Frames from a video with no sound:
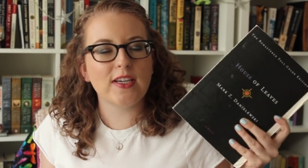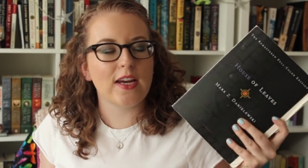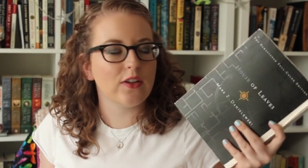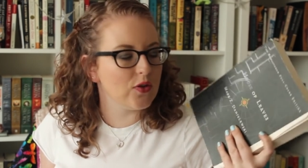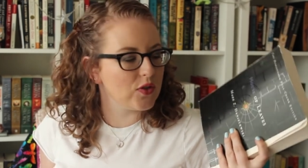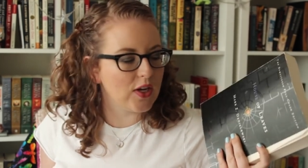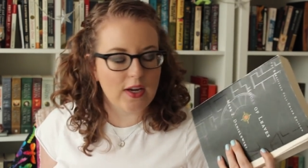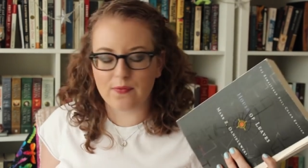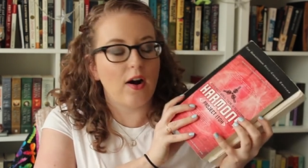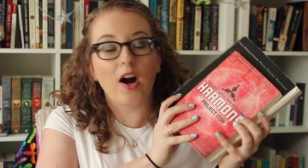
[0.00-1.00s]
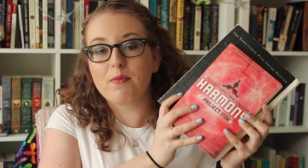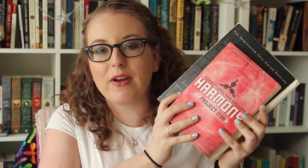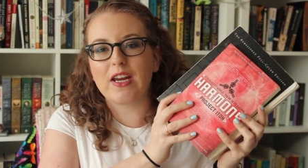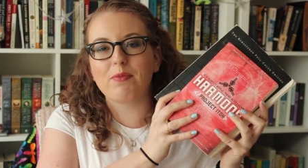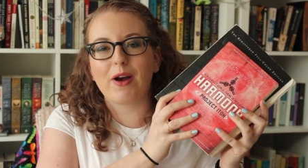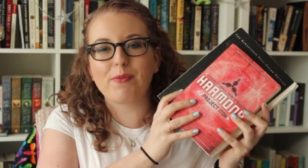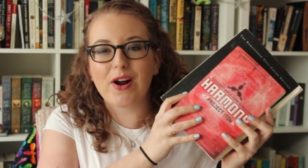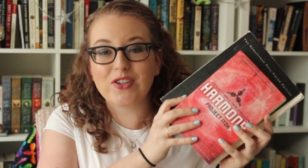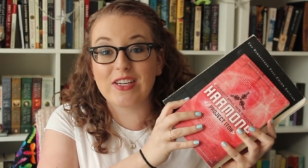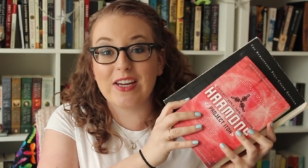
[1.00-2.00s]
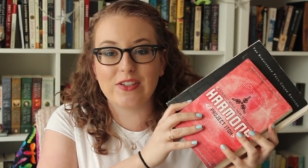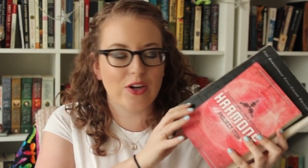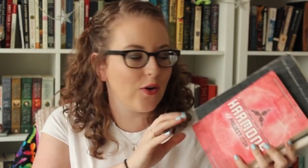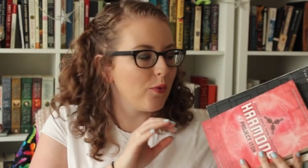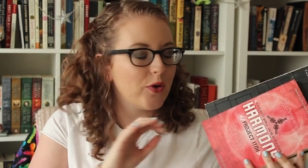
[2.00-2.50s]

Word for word: Danielewski, Harmony by Project Ito,